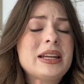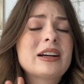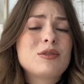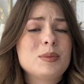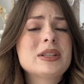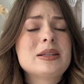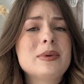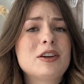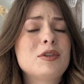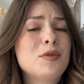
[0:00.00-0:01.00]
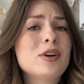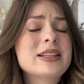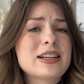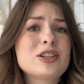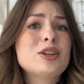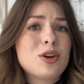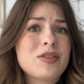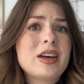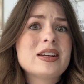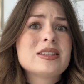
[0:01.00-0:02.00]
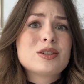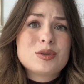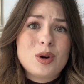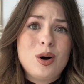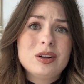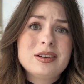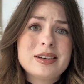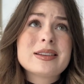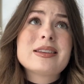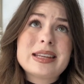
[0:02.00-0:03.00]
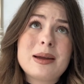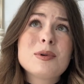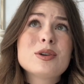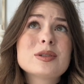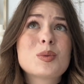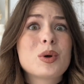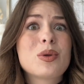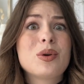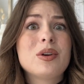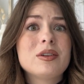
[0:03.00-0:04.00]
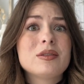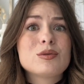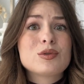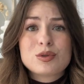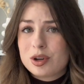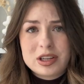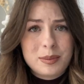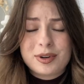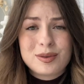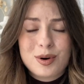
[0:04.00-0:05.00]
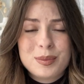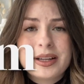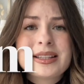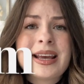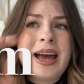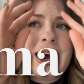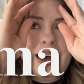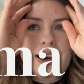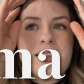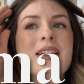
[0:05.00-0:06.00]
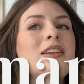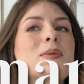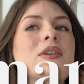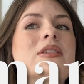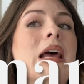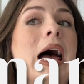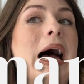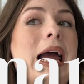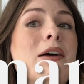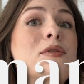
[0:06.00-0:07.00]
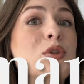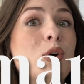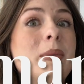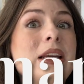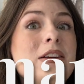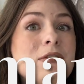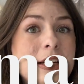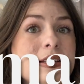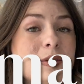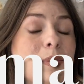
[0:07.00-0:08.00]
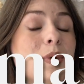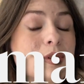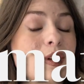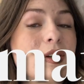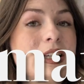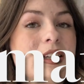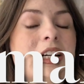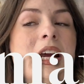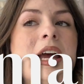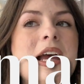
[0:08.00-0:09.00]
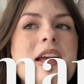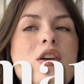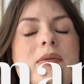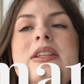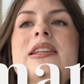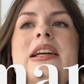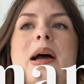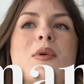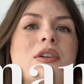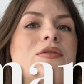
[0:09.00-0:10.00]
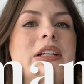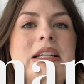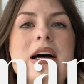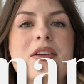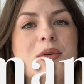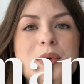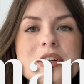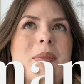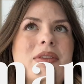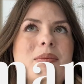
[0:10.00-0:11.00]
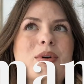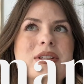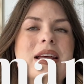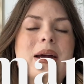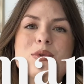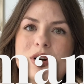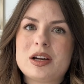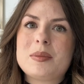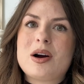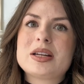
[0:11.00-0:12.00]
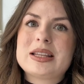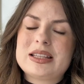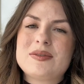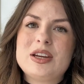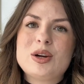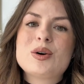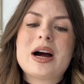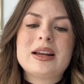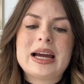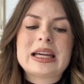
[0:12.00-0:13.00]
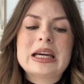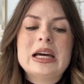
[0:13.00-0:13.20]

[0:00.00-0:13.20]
dark romance TBR for fall is actually not that tall. The same goes with contemporary romance. And I think it's because I have so many fantasy books on here. And obviously I'm gonna read other books, but the books that I'm talking about in this video are like